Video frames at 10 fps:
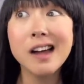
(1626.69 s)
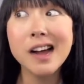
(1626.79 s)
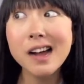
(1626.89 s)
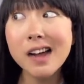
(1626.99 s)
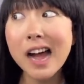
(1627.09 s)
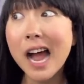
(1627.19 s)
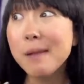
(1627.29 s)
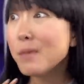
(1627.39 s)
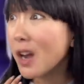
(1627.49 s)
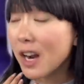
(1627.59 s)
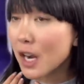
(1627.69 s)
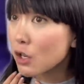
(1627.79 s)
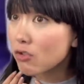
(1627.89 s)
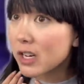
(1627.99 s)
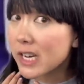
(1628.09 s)
Uh, I'm not
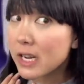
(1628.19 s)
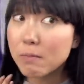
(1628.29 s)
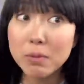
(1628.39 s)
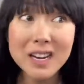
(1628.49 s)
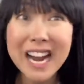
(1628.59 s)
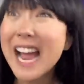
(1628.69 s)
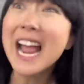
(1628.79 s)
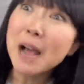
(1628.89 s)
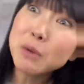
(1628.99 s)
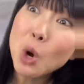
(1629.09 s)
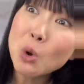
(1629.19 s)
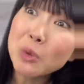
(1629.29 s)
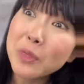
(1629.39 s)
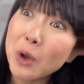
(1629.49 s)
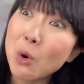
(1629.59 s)
hungry, but I am
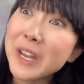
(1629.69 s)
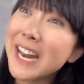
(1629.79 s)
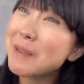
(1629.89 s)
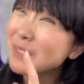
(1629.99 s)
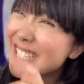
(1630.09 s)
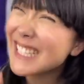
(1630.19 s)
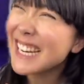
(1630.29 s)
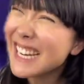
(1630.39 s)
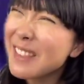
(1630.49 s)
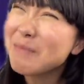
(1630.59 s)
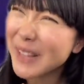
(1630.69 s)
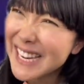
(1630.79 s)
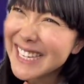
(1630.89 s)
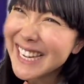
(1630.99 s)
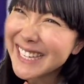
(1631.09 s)
cold though. Can I please get another
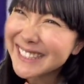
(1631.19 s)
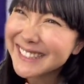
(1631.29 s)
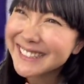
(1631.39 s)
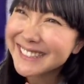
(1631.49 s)
blanket?